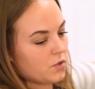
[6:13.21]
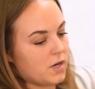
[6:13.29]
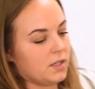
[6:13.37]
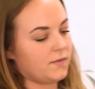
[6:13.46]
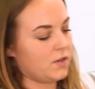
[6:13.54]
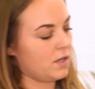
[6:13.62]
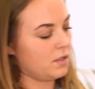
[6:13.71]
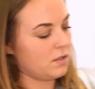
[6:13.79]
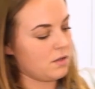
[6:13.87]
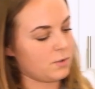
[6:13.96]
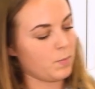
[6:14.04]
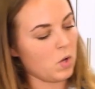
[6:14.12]
gonna transfer it
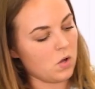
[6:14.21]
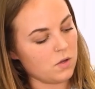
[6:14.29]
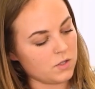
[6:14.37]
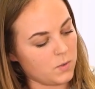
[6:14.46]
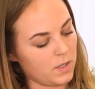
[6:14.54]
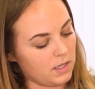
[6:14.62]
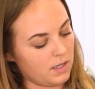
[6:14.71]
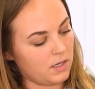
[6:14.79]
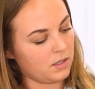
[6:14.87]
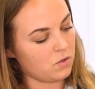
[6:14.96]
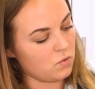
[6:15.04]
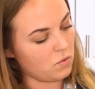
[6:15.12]
into this bowl so we can
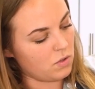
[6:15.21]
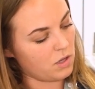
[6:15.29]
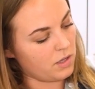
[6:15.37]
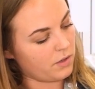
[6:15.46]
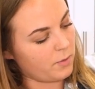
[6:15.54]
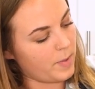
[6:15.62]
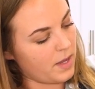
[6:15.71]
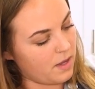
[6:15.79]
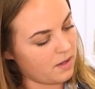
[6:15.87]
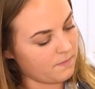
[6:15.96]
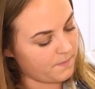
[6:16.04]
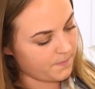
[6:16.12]
let it cool a little
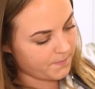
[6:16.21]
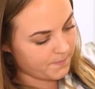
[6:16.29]
bit.